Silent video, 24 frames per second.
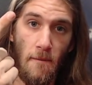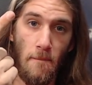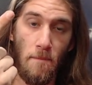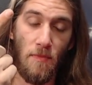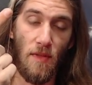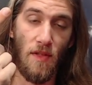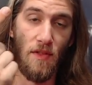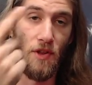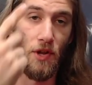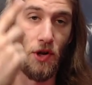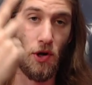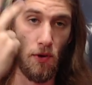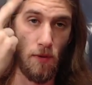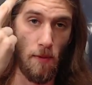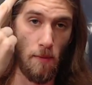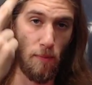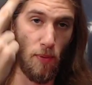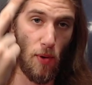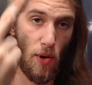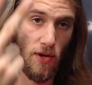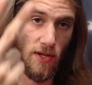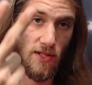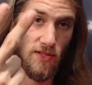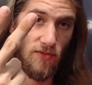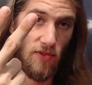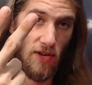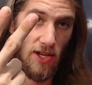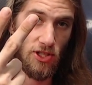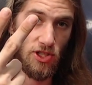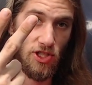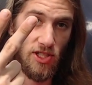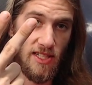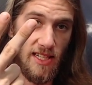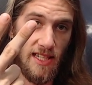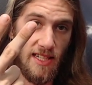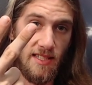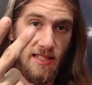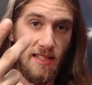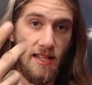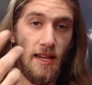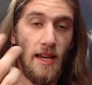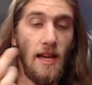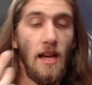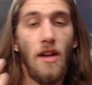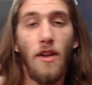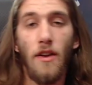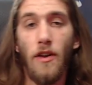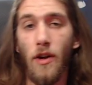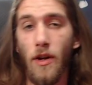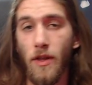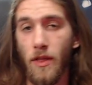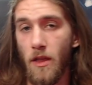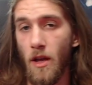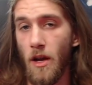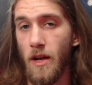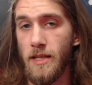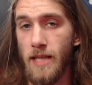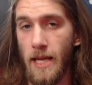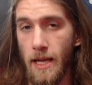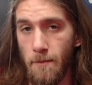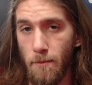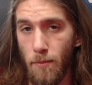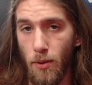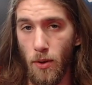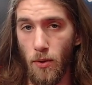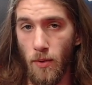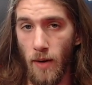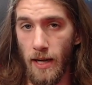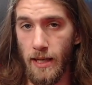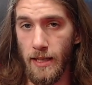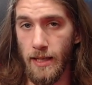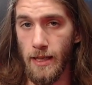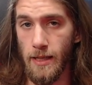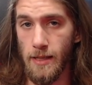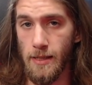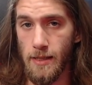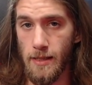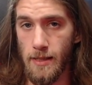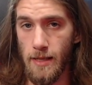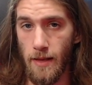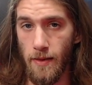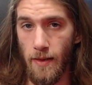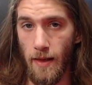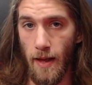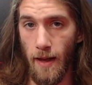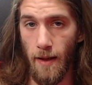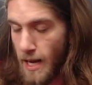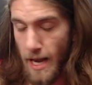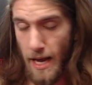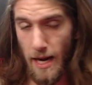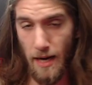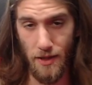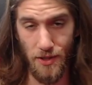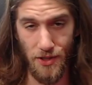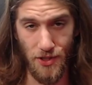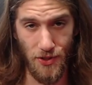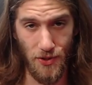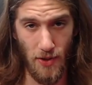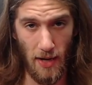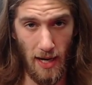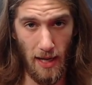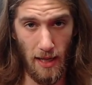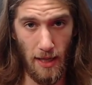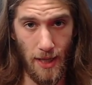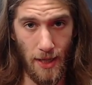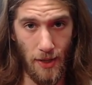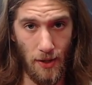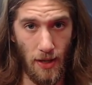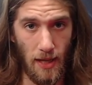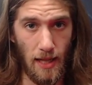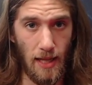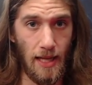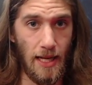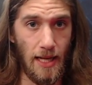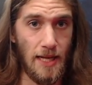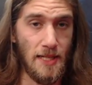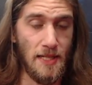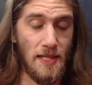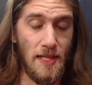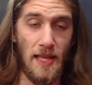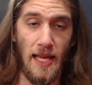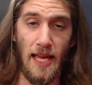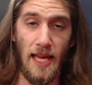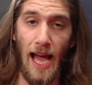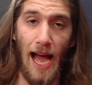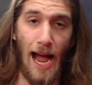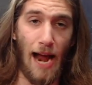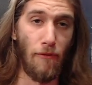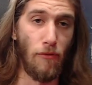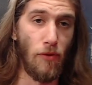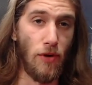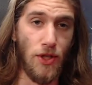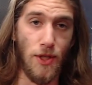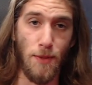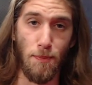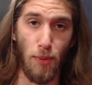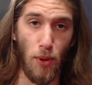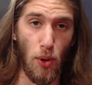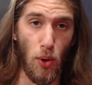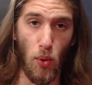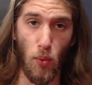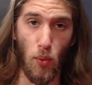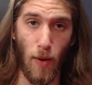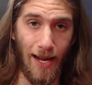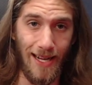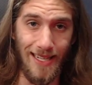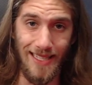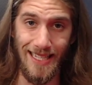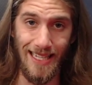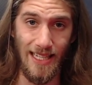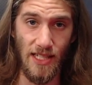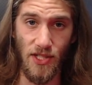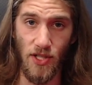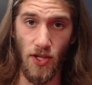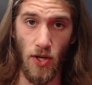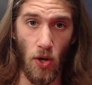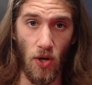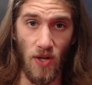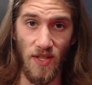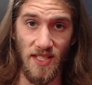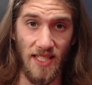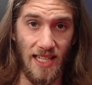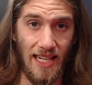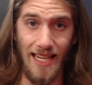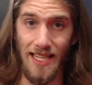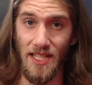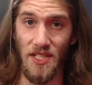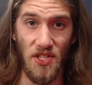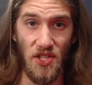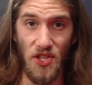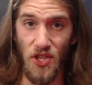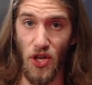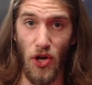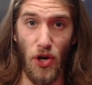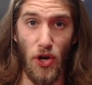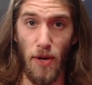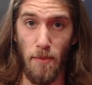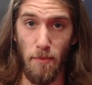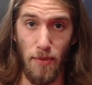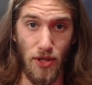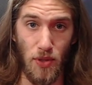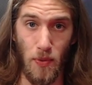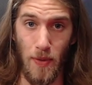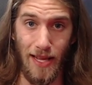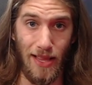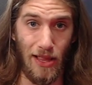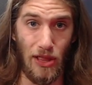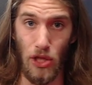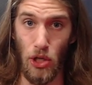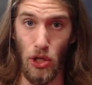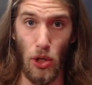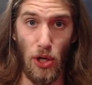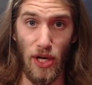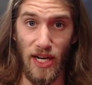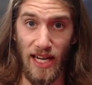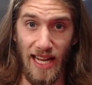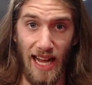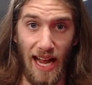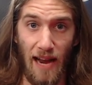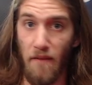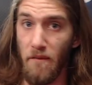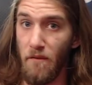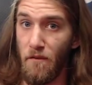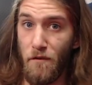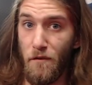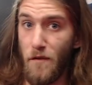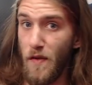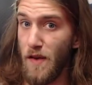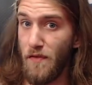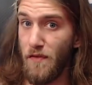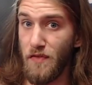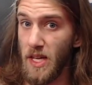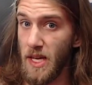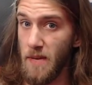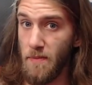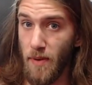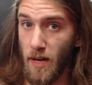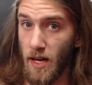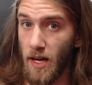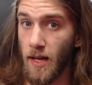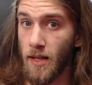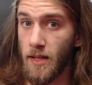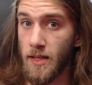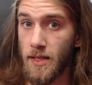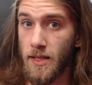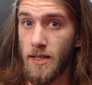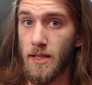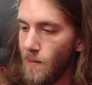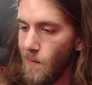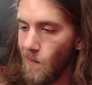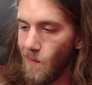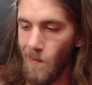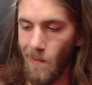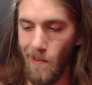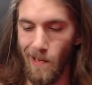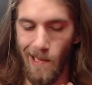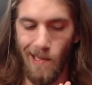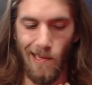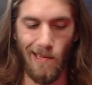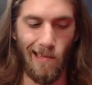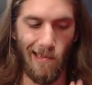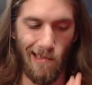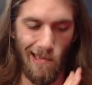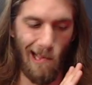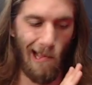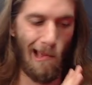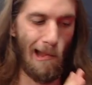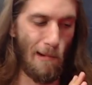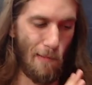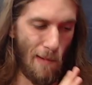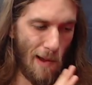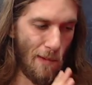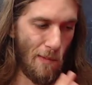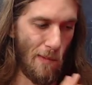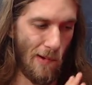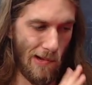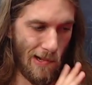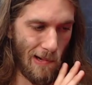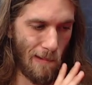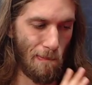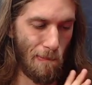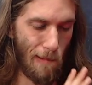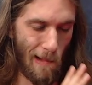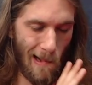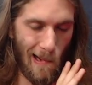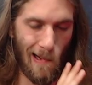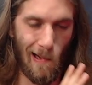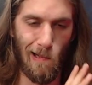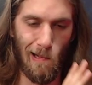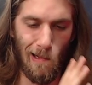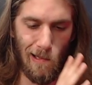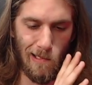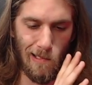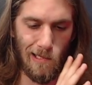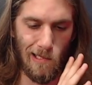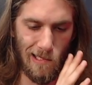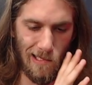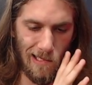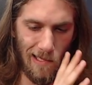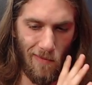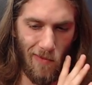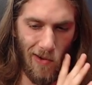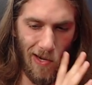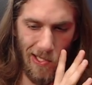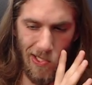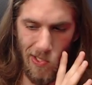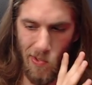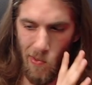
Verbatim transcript: and then you've got the bonus feature disc. You've got 13 Blu-ray discs in there. And in Australia, at least, the average Blu-ray disc cost is thir between 30 and 50 bucks. Or unless it's anime where you're paying close to 70 to